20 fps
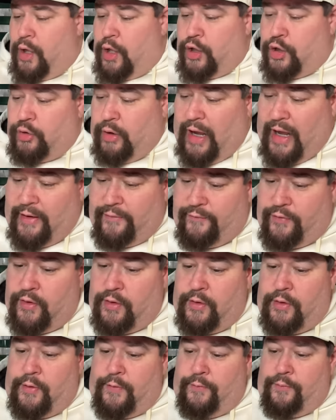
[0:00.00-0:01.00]
You have
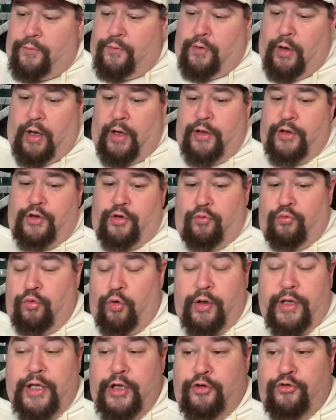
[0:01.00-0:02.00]
uh, the
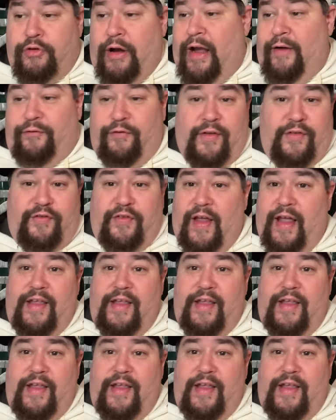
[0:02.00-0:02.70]
rookie draft, let's say